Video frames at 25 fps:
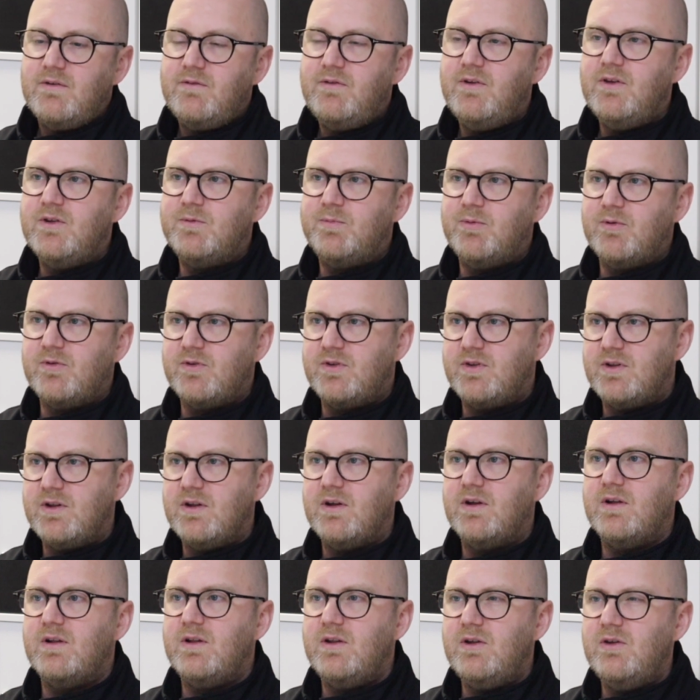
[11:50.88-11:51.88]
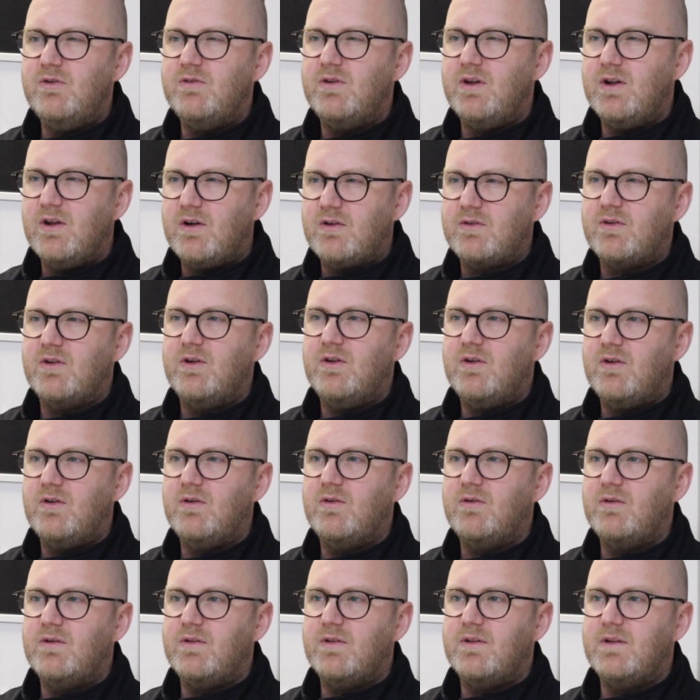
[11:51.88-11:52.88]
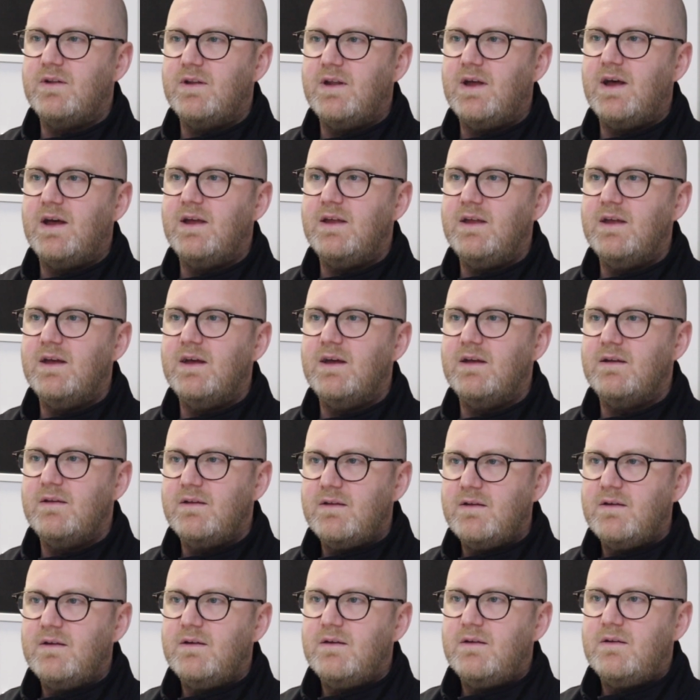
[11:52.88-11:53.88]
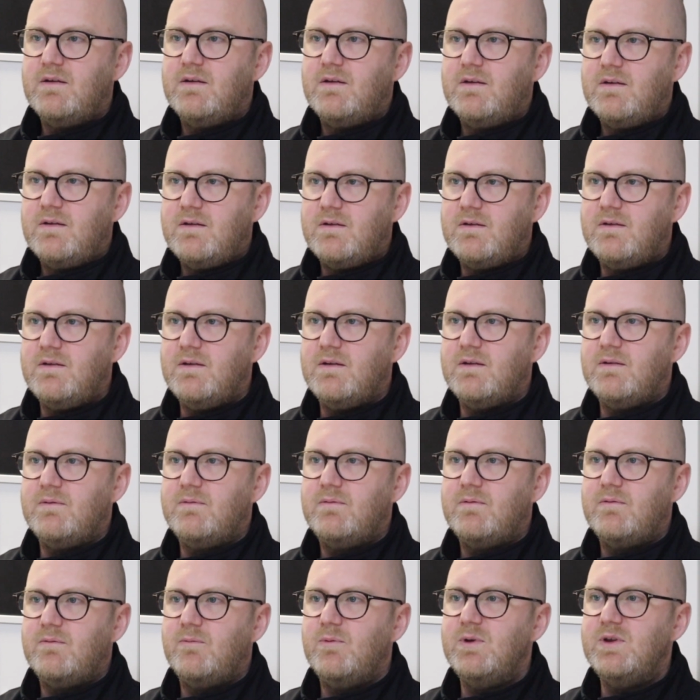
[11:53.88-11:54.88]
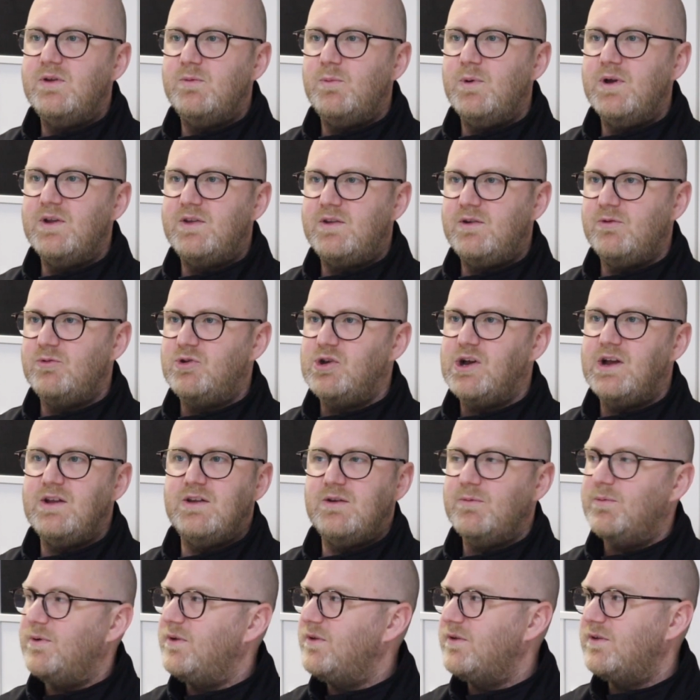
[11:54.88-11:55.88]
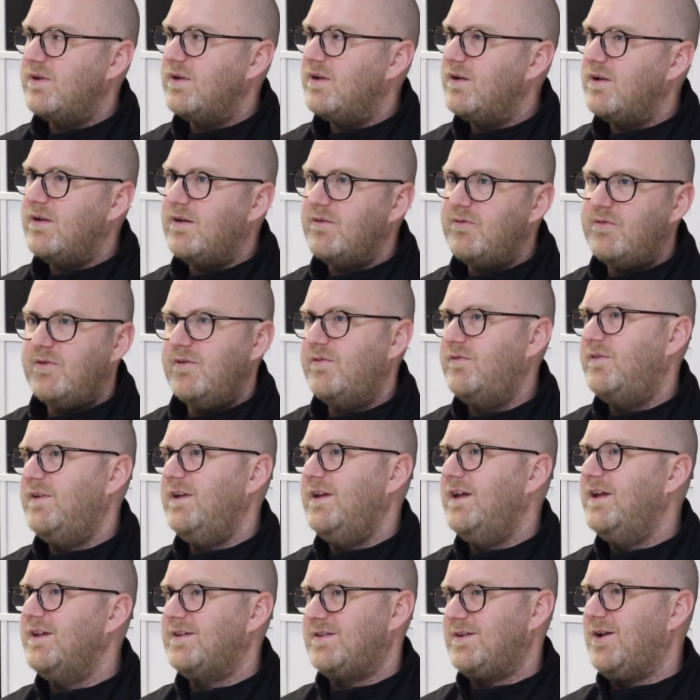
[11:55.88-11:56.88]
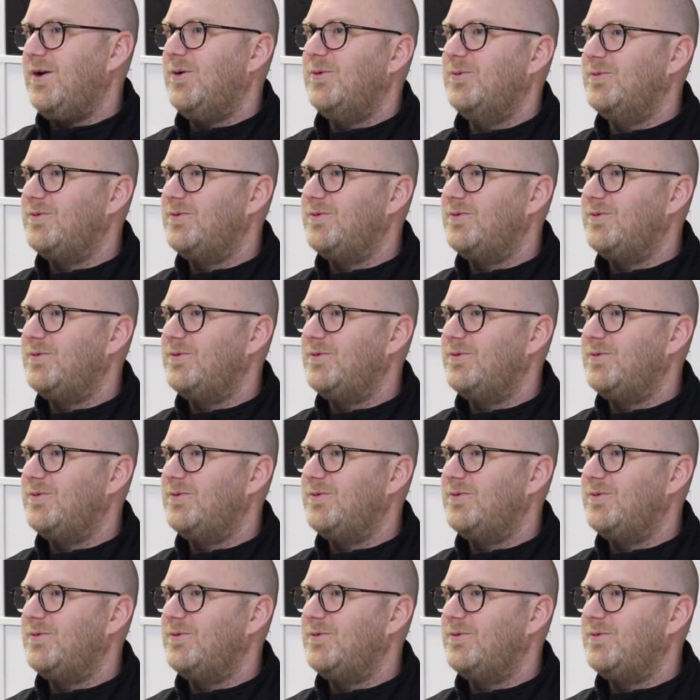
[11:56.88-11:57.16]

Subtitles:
Fuse boards usually last a lot longer than that. Yeah. We're still changing ones that are like 50 years old.